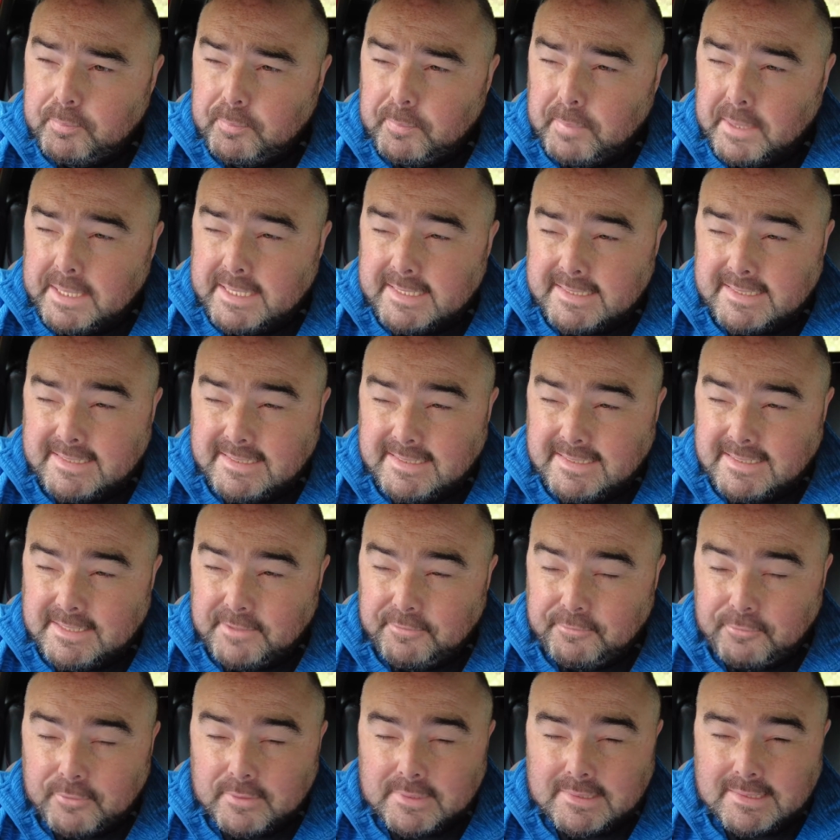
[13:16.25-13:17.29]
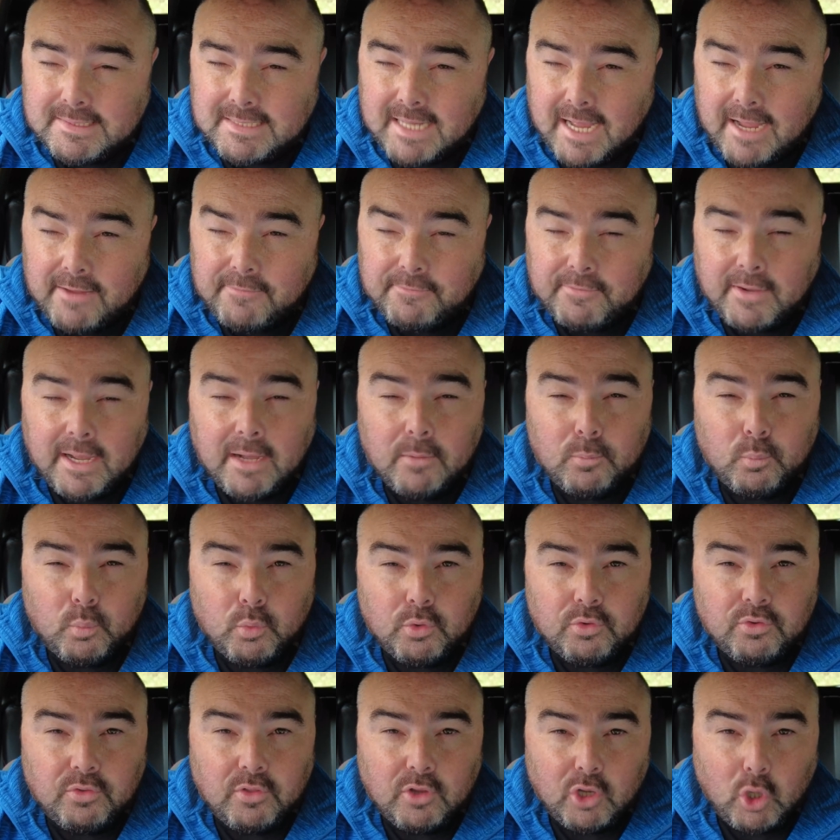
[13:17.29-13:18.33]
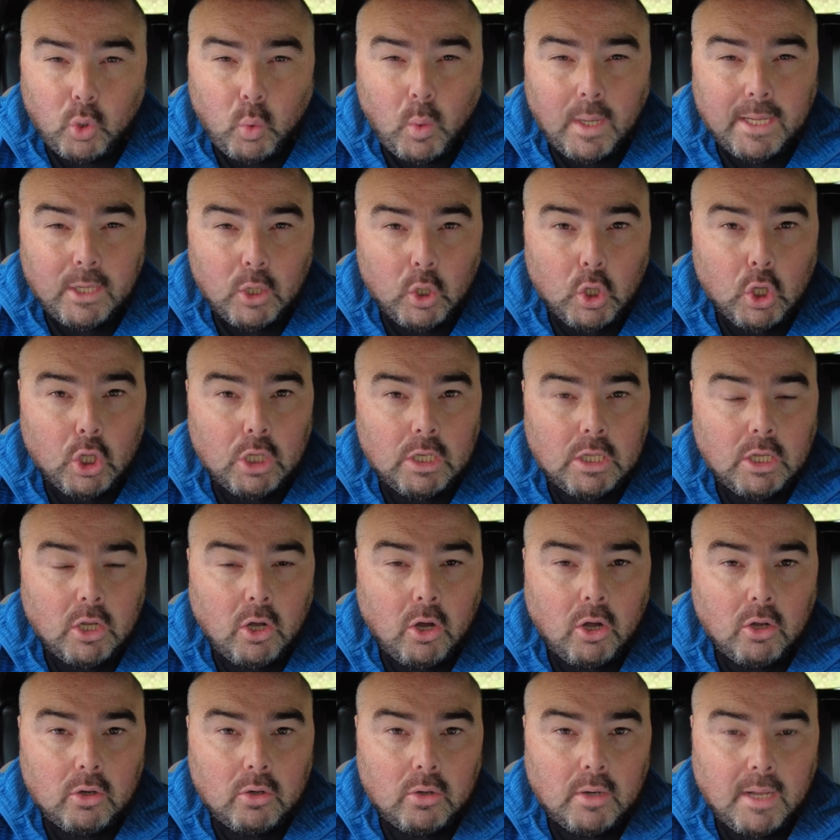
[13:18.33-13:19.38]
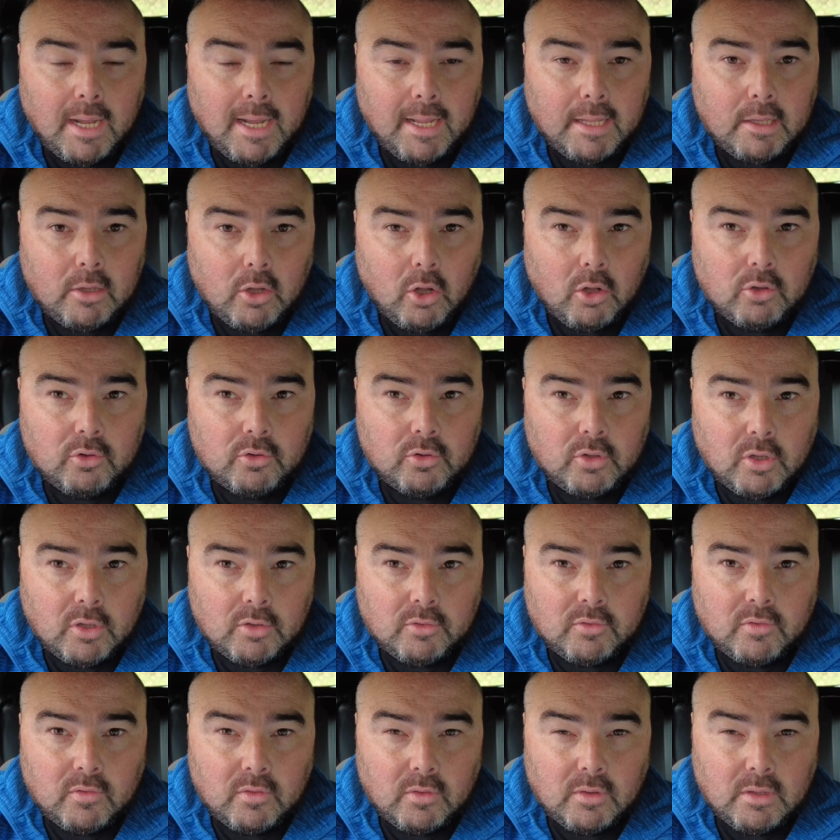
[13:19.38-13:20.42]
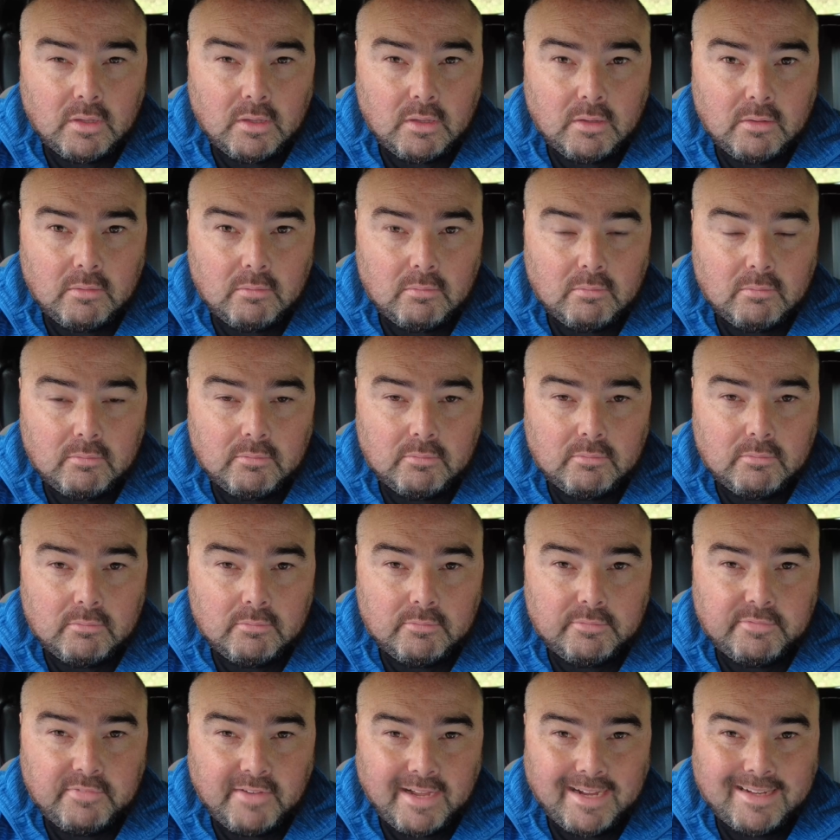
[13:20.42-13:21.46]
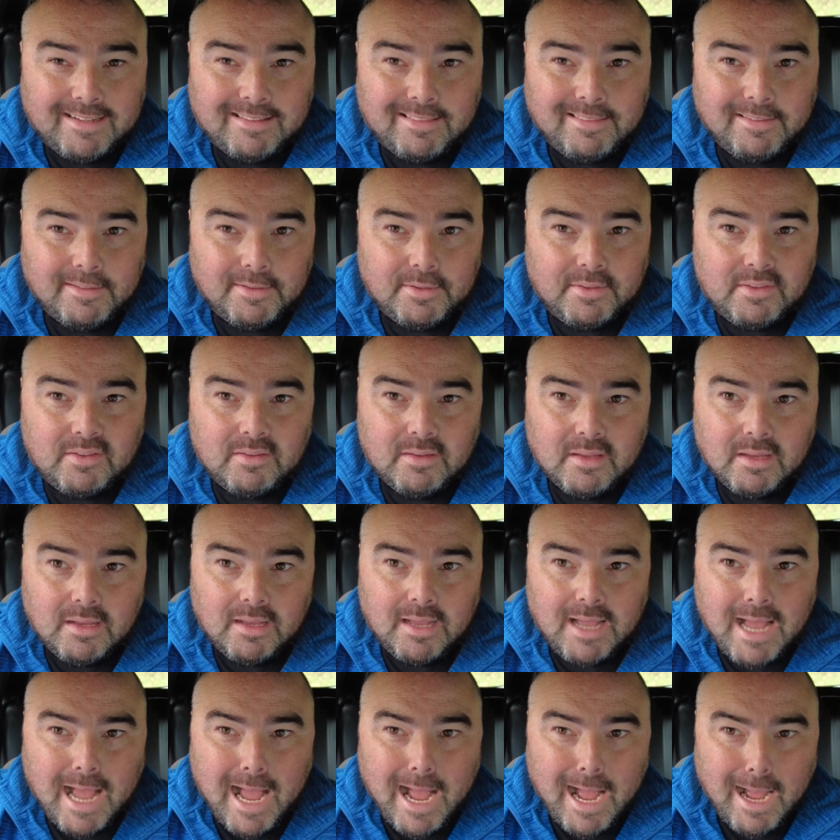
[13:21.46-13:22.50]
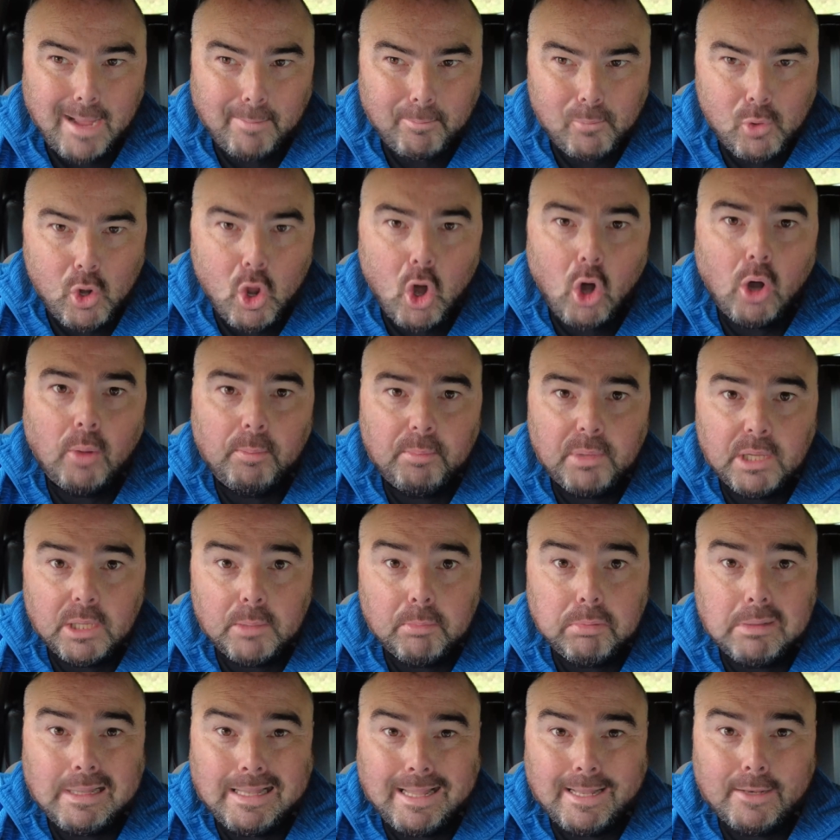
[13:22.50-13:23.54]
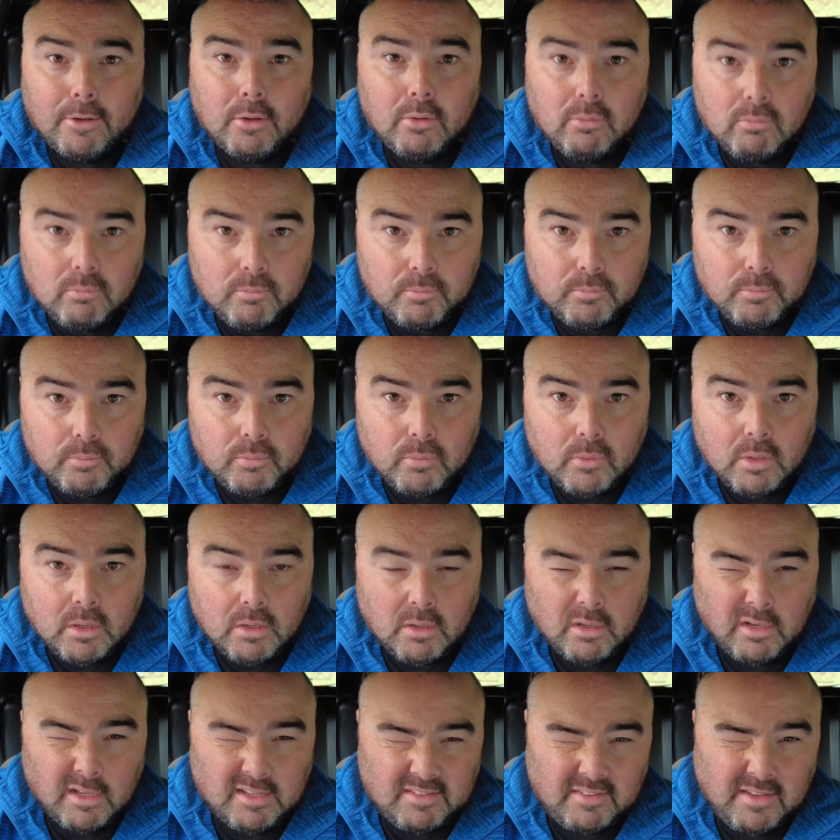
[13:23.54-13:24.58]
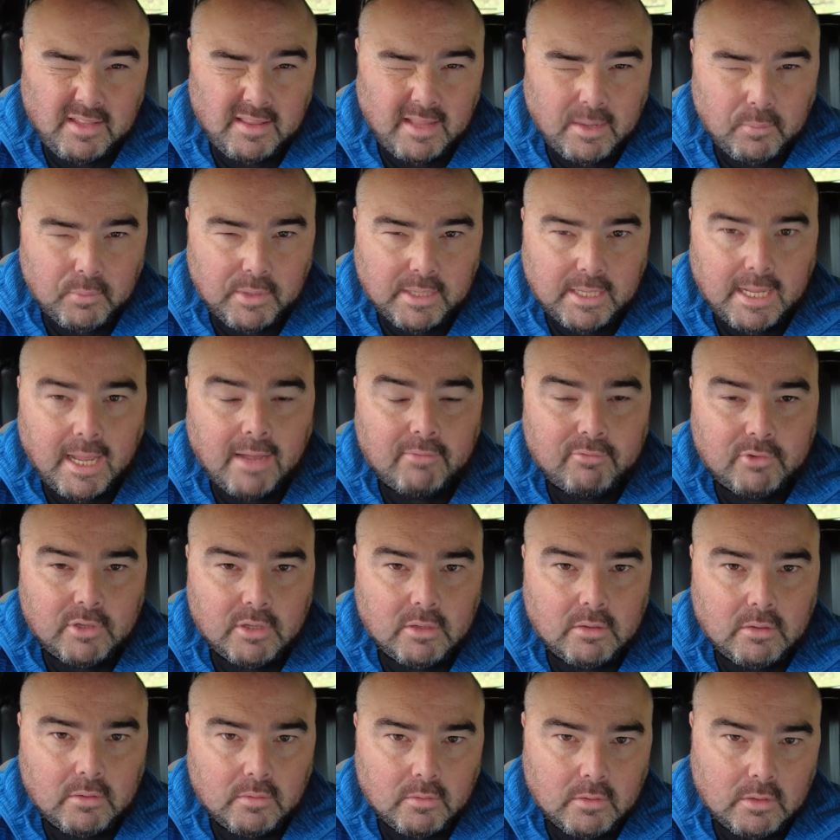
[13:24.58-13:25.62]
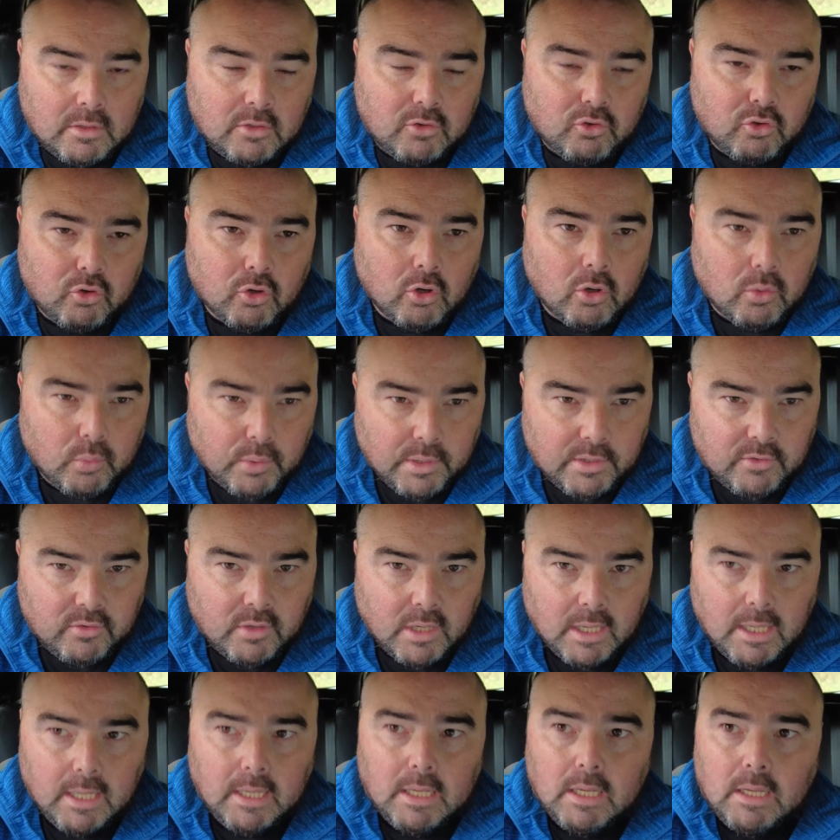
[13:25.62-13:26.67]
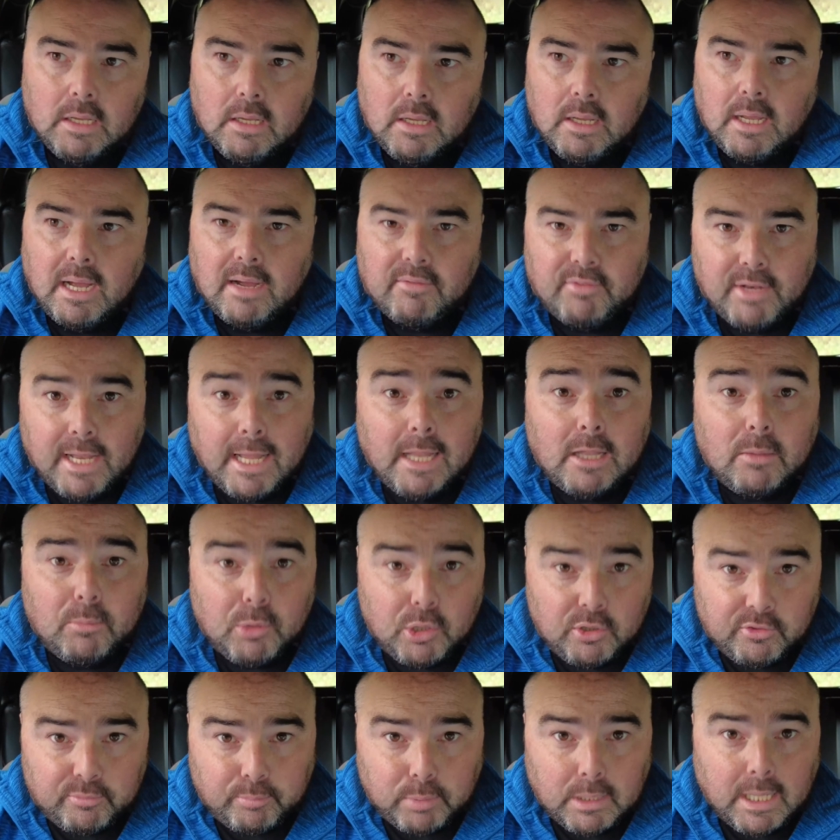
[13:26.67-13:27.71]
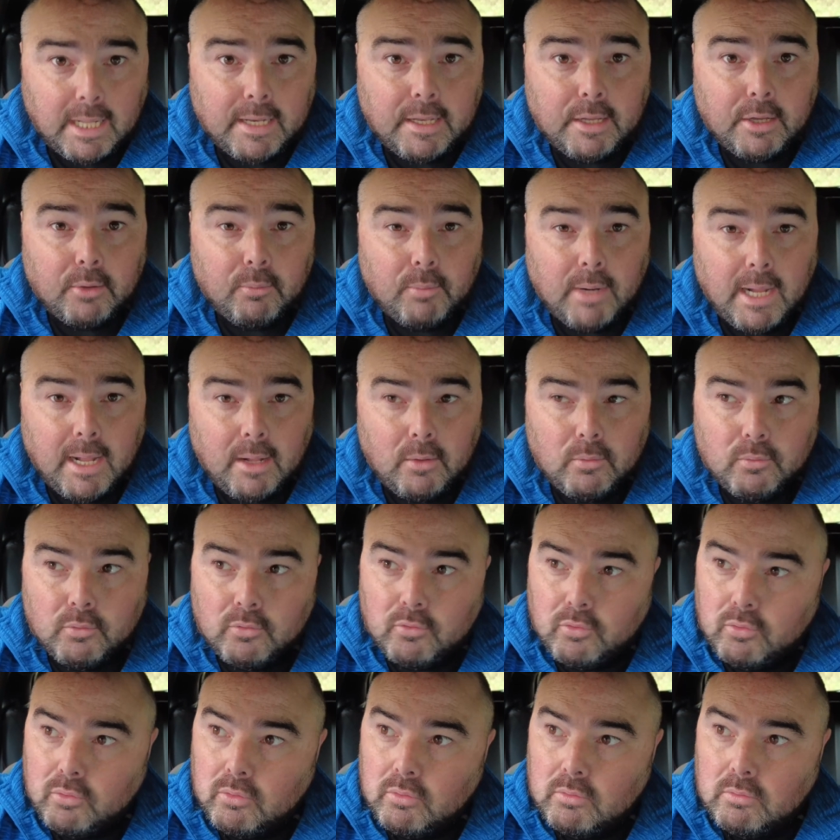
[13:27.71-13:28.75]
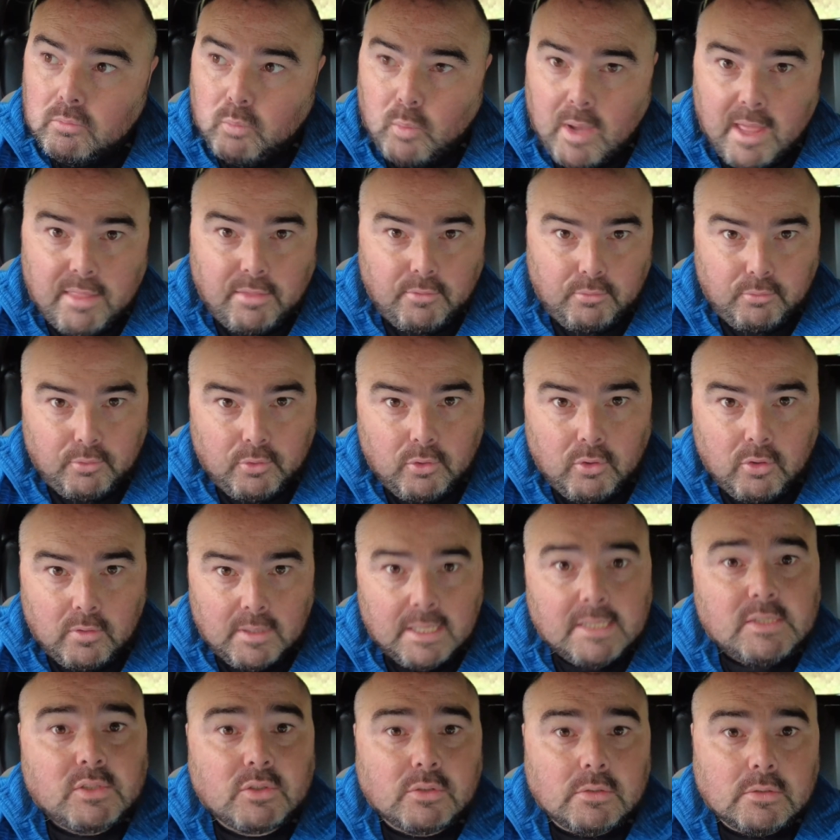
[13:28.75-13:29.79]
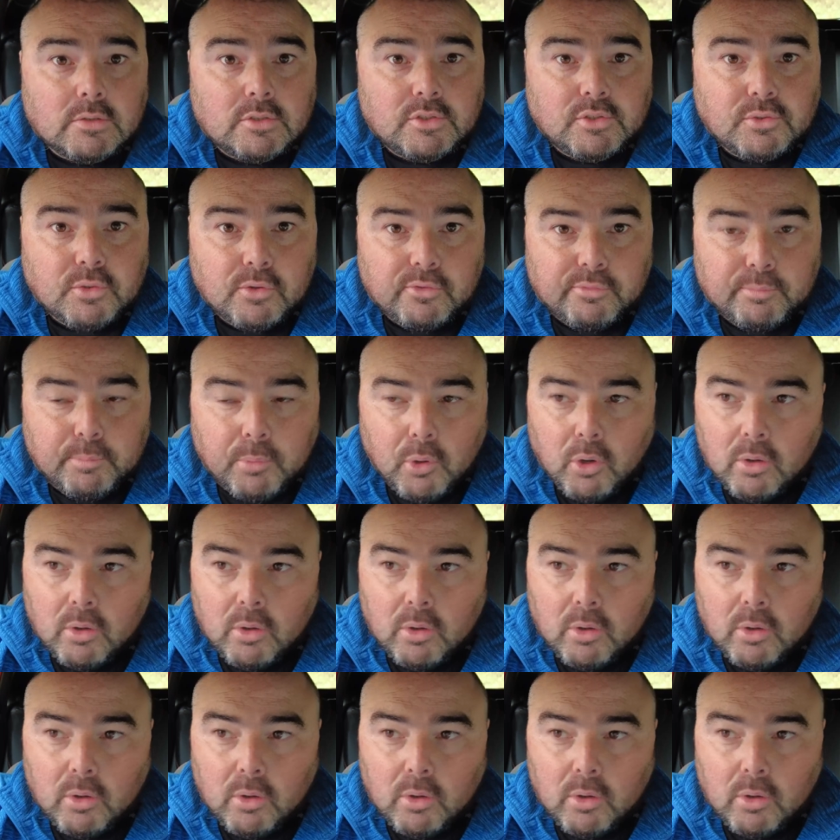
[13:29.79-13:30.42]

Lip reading: Biggest difference I found was that quite early on I cottoned on to the fact that I'm not a big planner. And I say that with a caveat in that you should always have an element of planning around weather and all that sort of stuff.